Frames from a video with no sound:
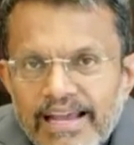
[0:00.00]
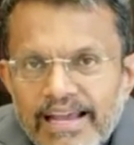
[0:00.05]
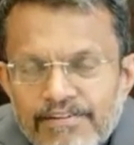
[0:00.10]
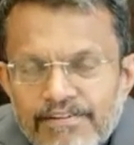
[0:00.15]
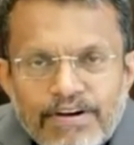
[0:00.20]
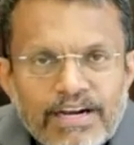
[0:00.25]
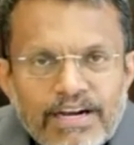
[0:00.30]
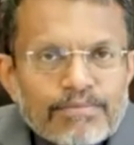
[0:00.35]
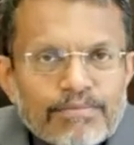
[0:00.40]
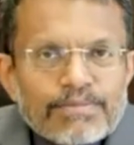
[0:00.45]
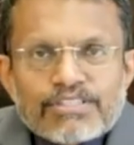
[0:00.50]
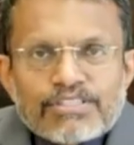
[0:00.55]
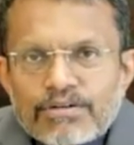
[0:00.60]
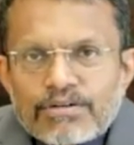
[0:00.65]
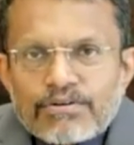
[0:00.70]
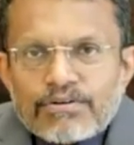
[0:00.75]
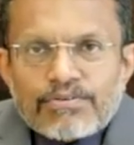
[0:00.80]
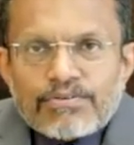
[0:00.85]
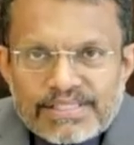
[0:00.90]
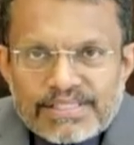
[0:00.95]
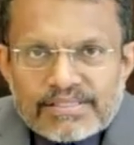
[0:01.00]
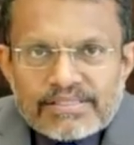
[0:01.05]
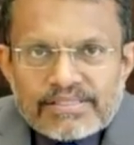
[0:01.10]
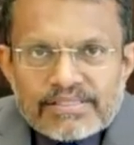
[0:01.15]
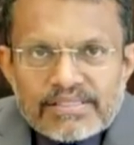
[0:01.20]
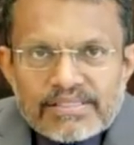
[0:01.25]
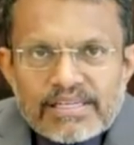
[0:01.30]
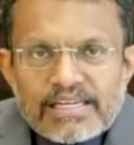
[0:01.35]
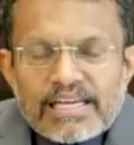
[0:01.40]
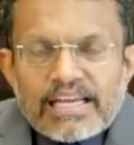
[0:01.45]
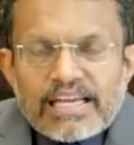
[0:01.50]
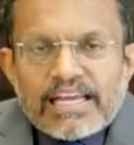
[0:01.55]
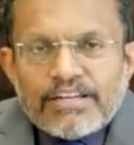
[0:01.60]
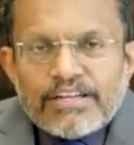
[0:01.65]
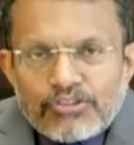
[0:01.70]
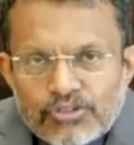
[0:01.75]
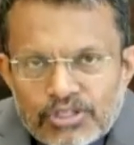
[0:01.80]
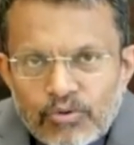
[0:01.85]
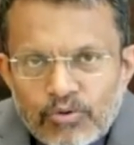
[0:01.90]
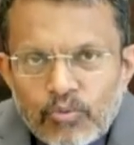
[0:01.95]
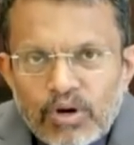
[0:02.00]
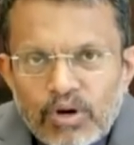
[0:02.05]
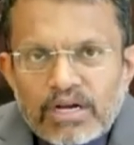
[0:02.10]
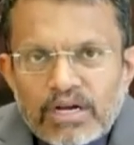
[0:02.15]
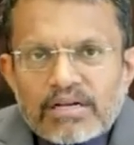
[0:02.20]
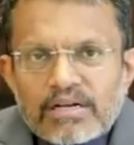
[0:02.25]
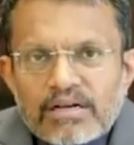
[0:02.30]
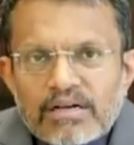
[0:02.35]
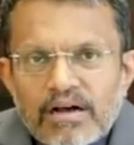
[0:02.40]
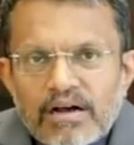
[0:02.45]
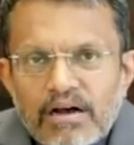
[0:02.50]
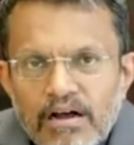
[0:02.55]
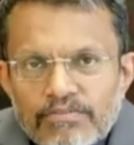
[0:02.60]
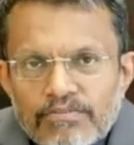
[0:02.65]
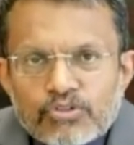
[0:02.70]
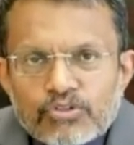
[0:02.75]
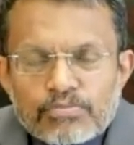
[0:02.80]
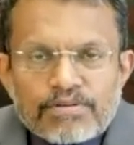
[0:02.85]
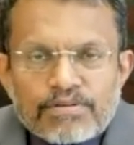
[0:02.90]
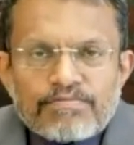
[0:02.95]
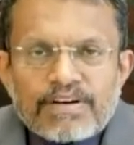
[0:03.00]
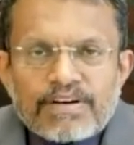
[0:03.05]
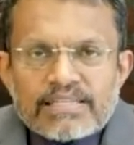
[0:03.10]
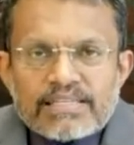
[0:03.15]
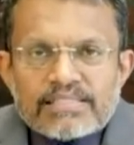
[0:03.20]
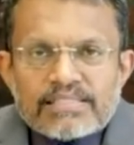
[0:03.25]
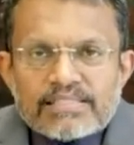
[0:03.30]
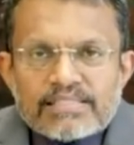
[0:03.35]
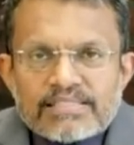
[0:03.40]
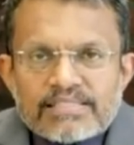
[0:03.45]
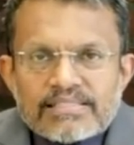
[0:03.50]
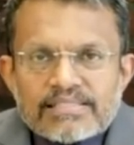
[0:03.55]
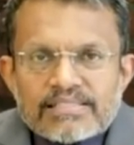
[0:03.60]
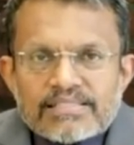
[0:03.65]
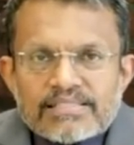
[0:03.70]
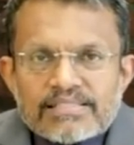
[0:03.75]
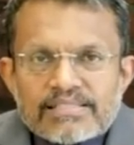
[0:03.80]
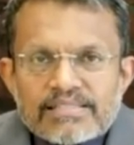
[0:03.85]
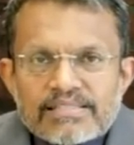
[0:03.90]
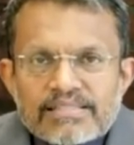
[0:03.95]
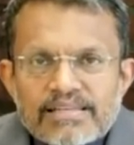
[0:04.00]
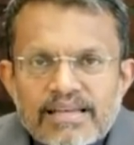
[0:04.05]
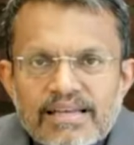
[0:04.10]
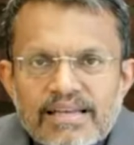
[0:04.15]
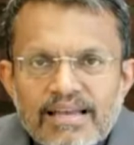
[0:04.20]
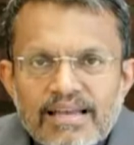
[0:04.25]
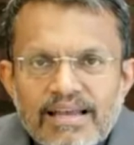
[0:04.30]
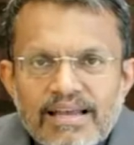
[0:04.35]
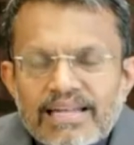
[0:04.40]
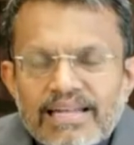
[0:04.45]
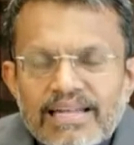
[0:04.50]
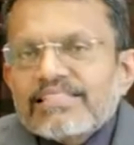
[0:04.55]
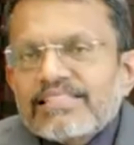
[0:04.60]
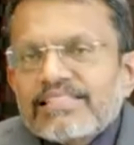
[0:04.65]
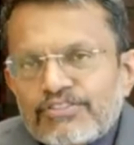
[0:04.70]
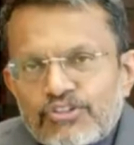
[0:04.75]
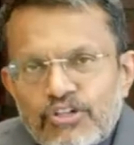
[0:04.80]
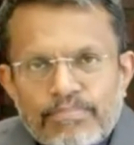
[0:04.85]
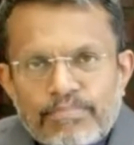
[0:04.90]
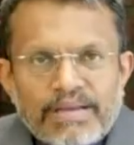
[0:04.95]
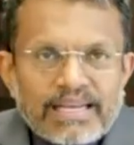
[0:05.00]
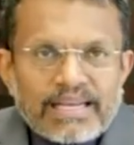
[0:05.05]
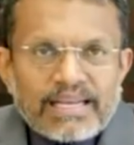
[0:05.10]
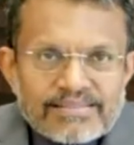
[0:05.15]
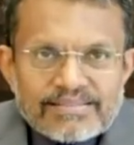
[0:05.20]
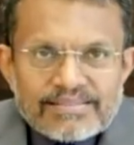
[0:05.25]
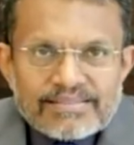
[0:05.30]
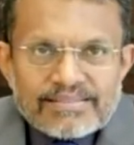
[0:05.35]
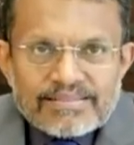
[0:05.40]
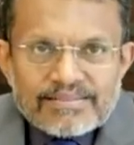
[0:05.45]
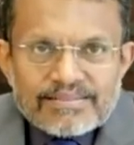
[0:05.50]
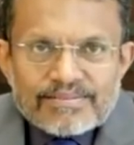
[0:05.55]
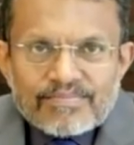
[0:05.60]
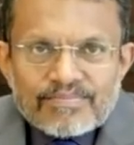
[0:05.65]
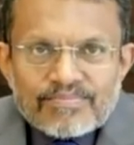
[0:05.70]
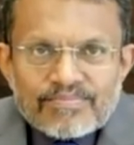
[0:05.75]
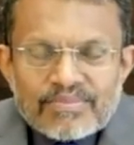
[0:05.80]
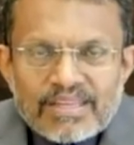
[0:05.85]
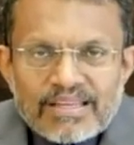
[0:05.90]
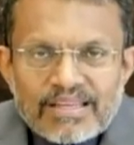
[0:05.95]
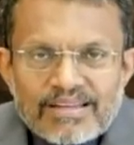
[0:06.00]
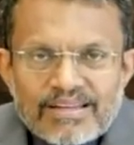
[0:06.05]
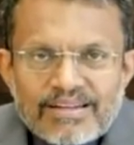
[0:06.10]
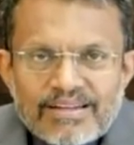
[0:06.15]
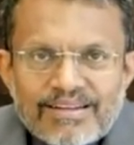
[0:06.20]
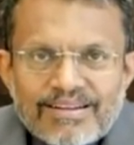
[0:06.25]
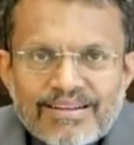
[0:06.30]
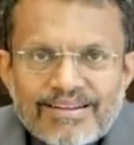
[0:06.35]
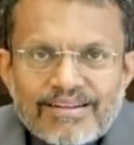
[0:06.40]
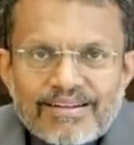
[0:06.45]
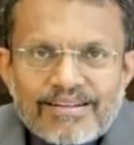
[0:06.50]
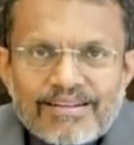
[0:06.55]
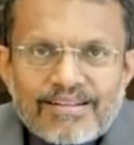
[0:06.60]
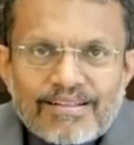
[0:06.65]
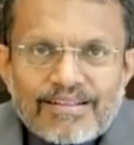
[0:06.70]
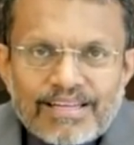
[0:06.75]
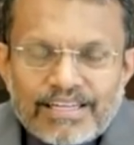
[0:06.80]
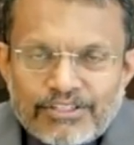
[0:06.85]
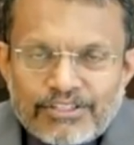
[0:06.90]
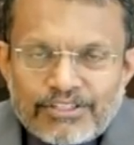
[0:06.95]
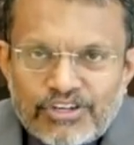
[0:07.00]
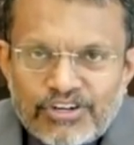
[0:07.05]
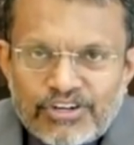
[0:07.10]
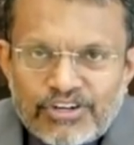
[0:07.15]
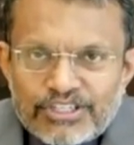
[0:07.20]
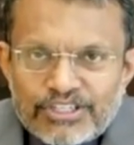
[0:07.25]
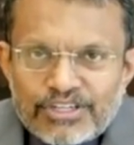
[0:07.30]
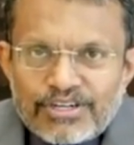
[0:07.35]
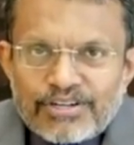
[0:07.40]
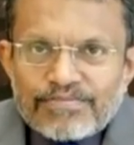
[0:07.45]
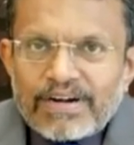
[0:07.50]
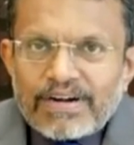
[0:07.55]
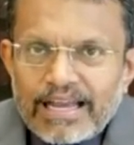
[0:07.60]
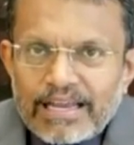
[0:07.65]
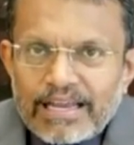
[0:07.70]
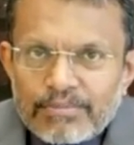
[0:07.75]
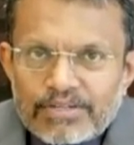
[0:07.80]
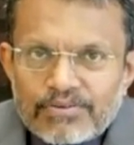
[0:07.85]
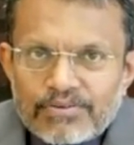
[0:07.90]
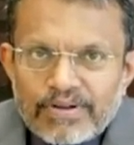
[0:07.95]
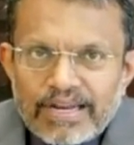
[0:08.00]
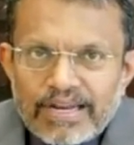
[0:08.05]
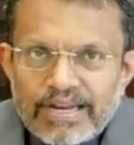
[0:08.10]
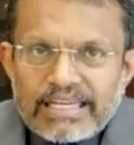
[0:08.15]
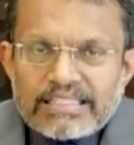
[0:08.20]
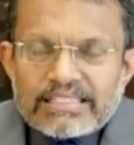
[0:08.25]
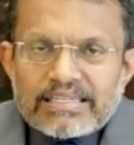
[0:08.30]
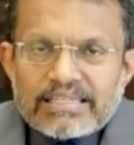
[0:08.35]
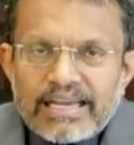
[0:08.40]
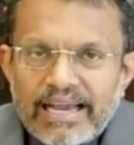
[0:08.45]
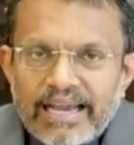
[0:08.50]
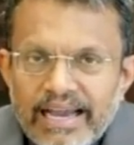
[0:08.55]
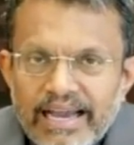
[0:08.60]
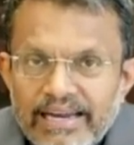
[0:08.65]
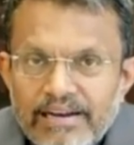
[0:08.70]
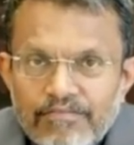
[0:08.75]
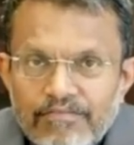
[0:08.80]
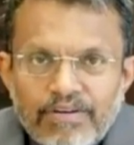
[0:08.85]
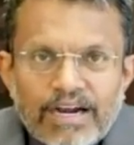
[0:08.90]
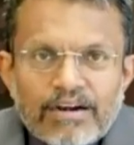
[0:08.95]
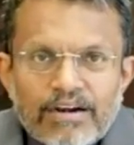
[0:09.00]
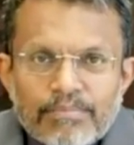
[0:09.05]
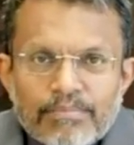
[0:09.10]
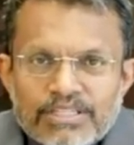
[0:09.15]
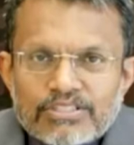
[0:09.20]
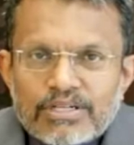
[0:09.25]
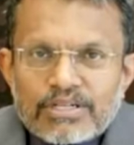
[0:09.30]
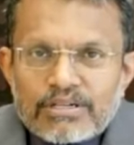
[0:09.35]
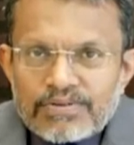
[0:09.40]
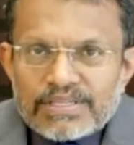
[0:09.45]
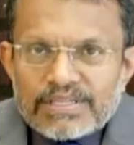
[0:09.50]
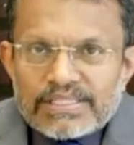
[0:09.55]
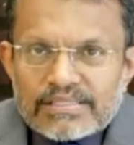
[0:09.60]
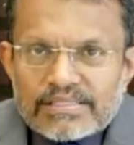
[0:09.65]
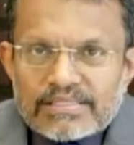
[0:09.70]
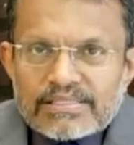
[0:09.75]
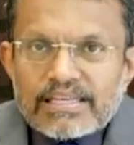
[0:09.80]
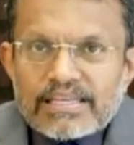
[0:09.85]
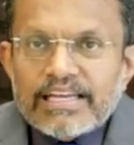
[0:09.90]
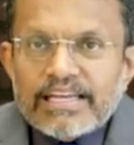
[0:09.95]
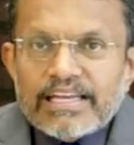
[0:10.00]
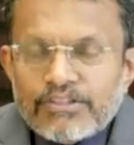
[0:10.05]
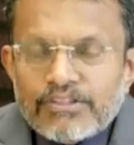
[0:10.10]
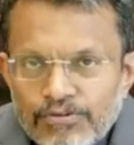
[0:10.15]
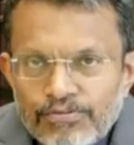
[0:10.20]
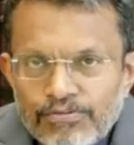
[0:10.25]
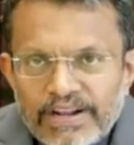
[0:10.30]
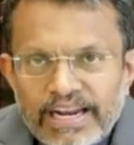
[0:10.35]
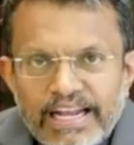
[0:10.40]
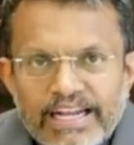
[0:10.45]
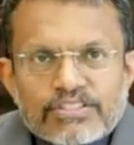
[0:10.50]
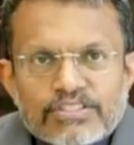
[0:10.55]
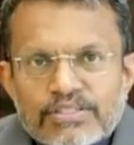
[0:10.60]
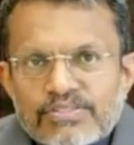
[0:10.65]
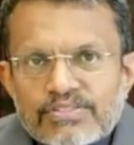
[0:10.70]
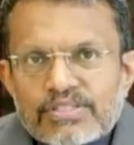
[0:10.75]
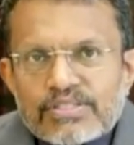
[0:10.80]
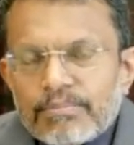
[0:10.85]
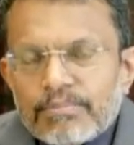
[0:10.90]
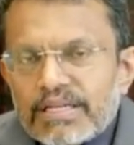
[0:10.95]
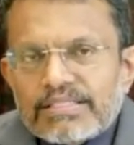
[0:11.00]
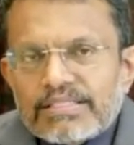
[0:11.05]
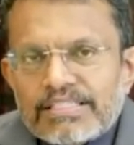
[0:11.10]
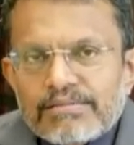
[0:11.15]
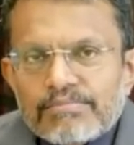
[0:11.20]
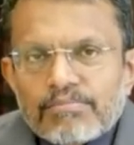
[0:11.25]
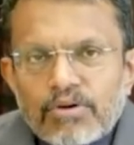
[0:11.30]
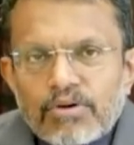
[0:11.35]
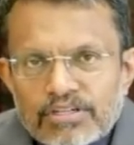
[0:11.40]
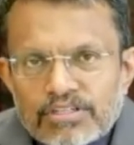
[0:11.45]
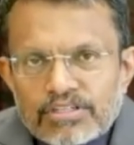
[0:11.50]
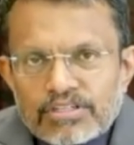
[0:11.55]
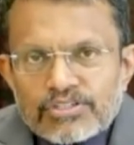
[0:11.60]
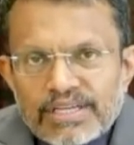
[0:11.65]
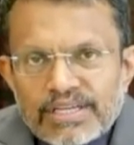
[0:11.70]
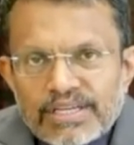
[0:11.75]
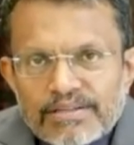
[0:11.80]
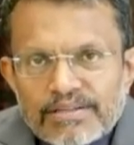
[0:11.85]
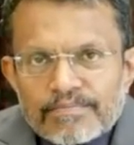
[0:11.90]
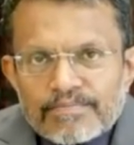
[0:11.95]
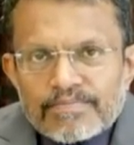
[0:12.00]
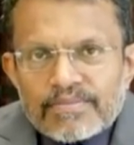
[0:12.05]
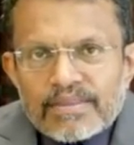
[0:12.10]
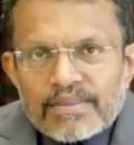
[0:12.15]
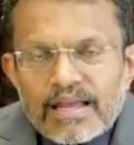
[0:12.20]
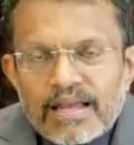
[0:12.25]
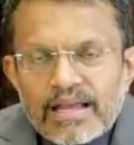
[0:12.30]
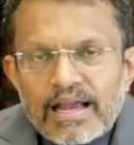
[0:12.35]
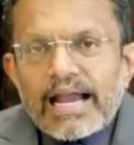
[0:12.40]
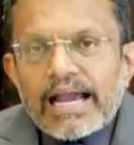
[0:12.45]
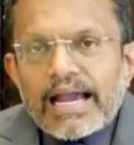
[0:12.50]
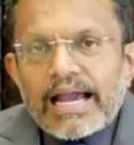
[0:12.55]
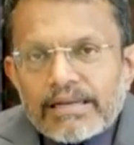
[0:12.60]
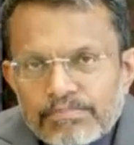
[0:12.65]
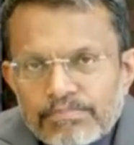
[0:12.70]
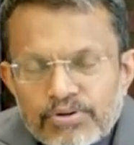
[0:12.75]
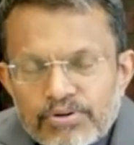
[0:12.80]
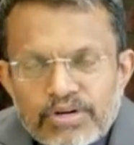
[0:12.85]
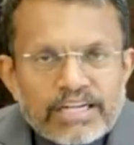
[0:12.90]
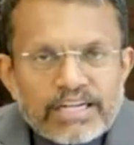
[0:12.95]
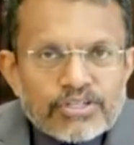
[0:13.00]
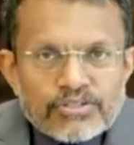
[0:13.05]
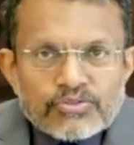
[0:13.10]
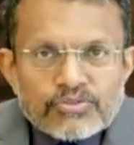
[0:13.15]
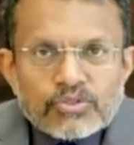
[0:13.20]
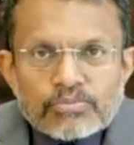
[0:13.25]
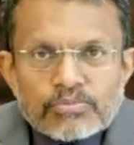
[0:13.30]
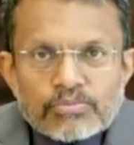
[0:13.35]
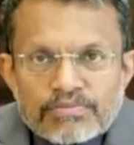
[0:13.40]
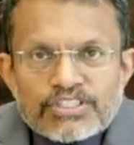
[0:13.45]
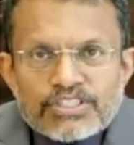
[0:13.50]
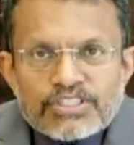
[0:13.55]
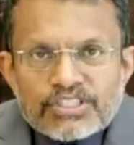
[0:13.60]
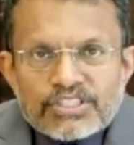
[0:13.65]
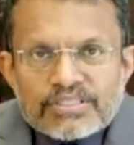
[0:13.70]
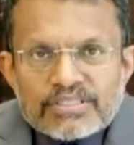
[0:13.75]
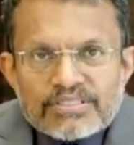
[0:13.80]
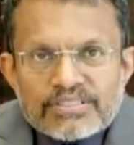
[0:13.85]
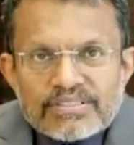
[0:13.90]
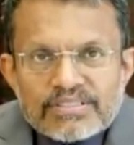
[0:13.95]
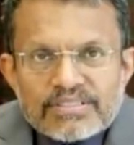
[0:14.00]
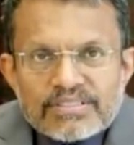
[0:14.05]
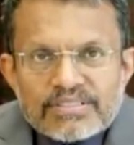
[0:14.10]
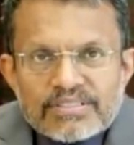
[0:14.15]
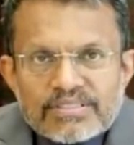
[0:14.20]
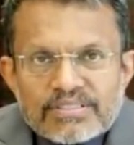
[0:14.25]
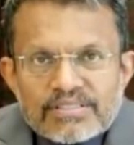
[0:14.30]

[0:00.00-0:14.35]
and environmental risks into the work of supervisors and central banks. The integration of climate-related and environmental risks into financial stability monitoring and prudential supervision